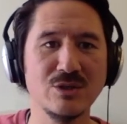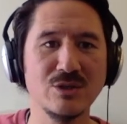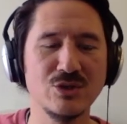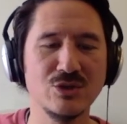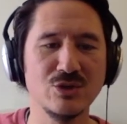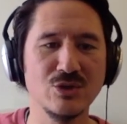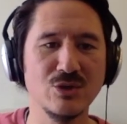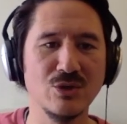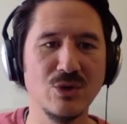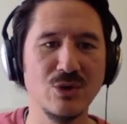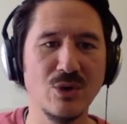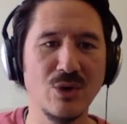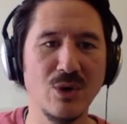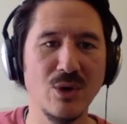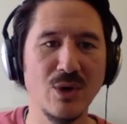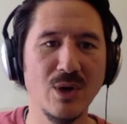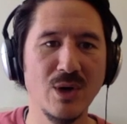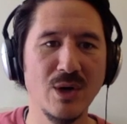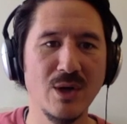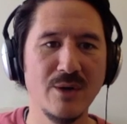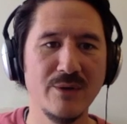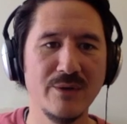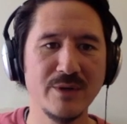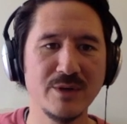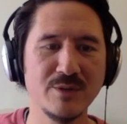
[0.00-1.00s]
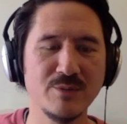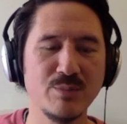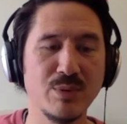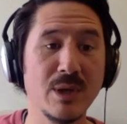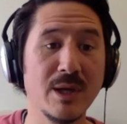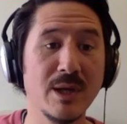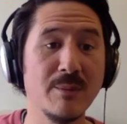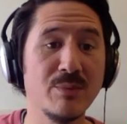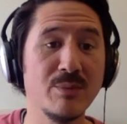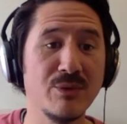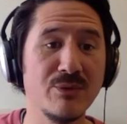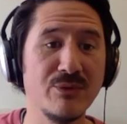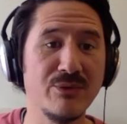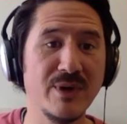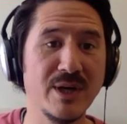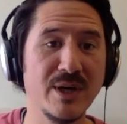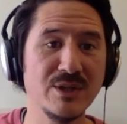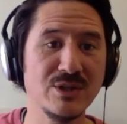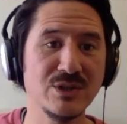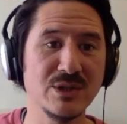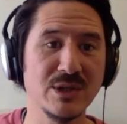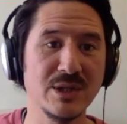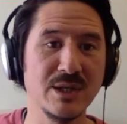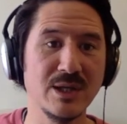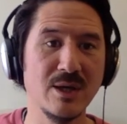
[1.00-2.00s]
Shorr that's playing
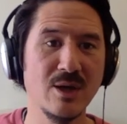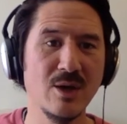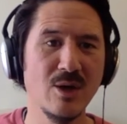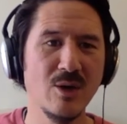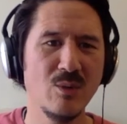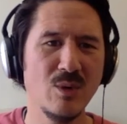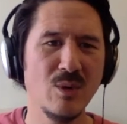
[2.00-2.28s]
professionally.